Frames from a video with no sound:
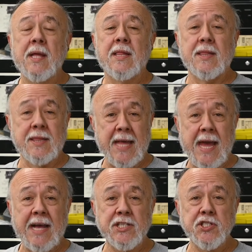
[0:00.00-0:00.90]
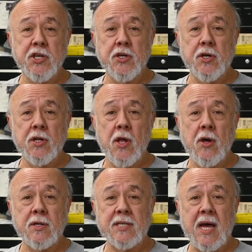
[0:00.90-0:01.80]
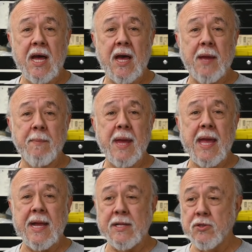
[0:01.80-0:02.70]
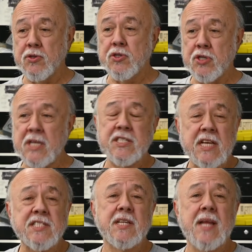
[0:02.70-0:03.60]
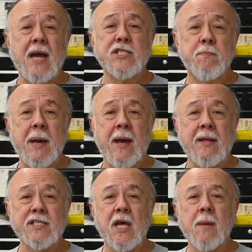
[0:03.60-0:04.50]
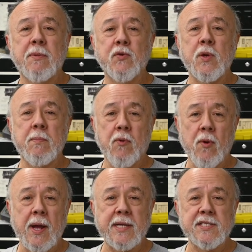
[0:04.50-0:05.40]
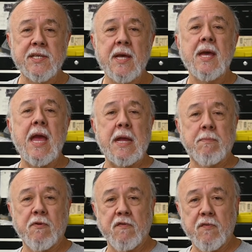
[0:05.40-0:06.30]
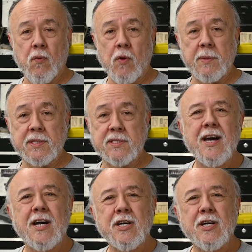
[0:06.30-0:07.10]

lasts a good long time, and it's a nice balance between price and performance.